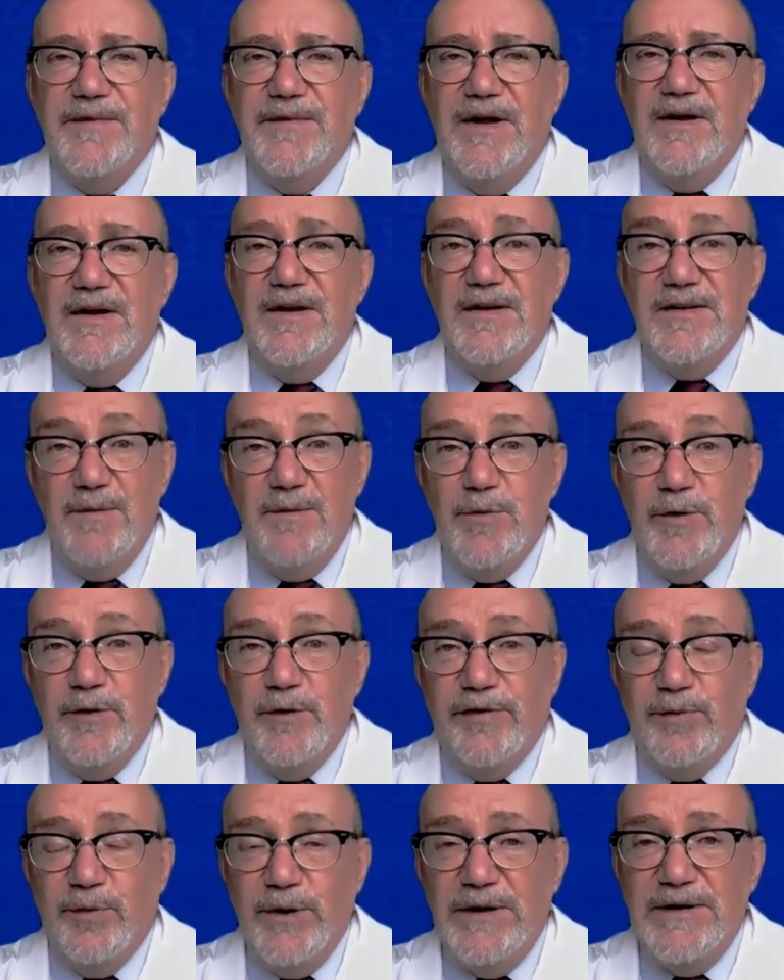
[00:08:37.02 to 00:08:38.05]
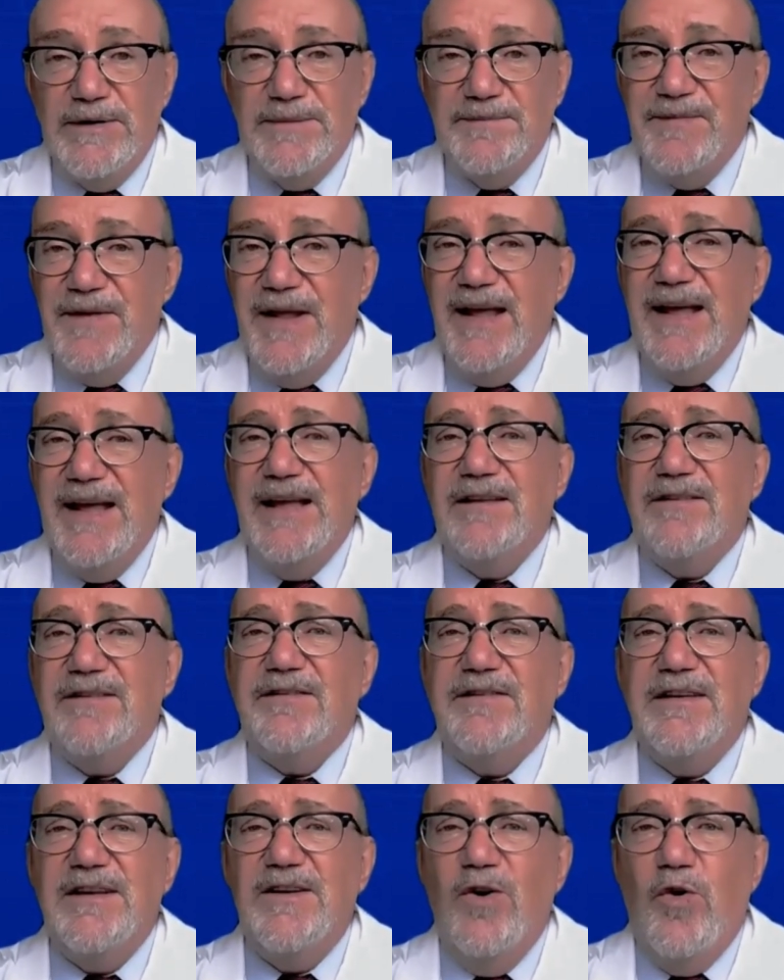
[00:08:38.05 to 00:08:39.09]
Number three, it's
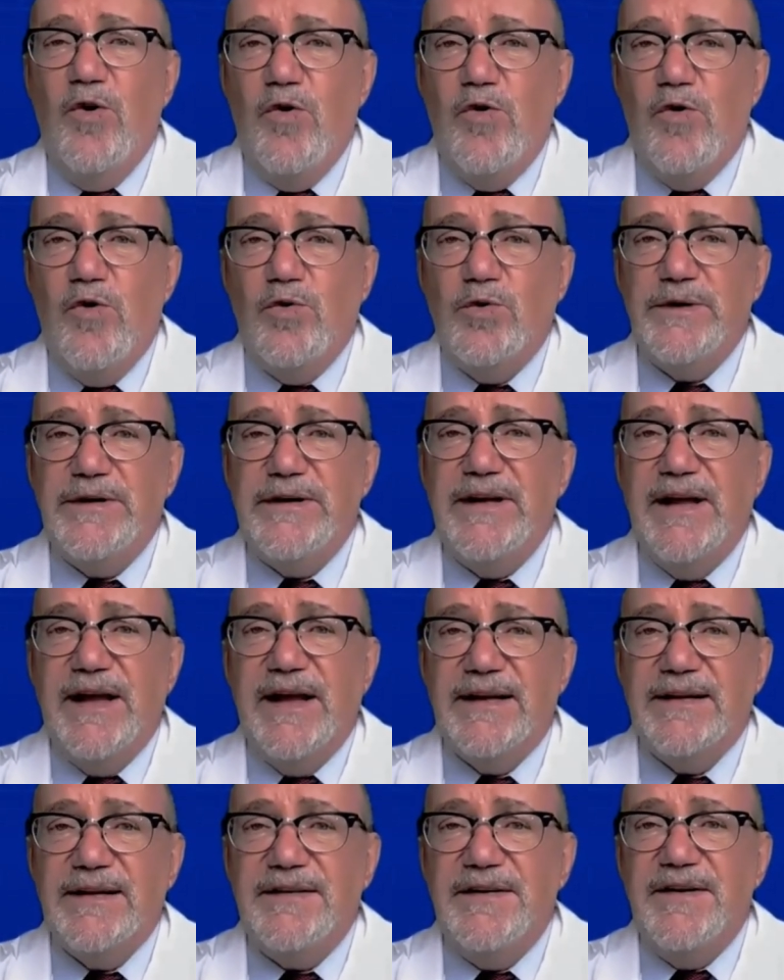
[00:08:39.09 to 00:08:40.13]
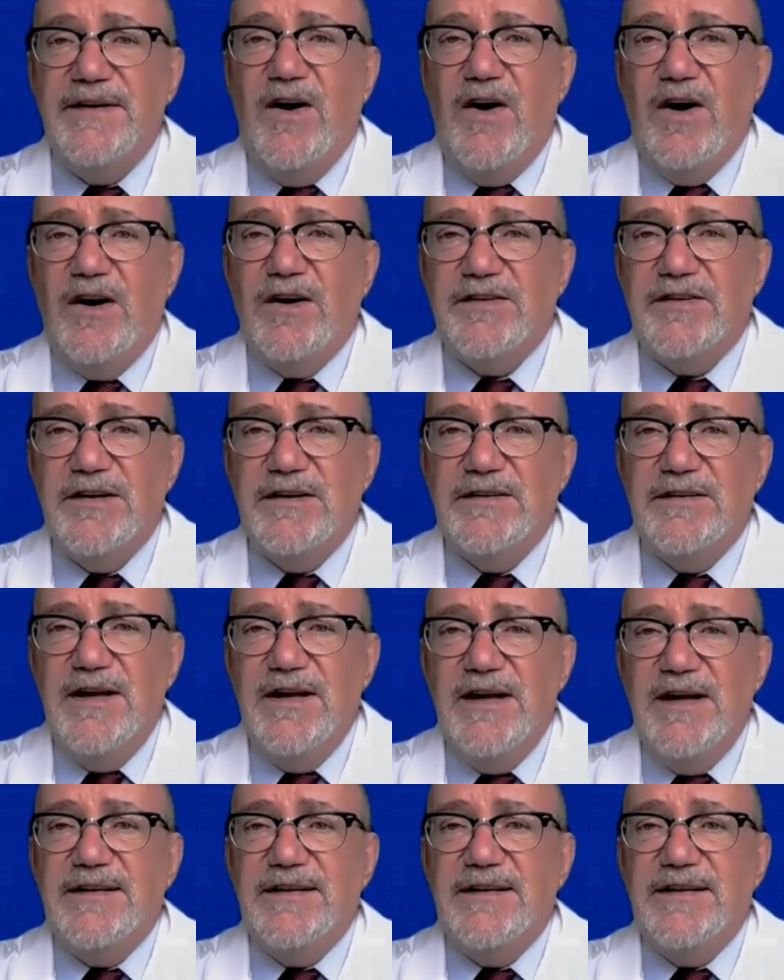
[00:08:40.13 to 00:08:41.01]
the only antioxidant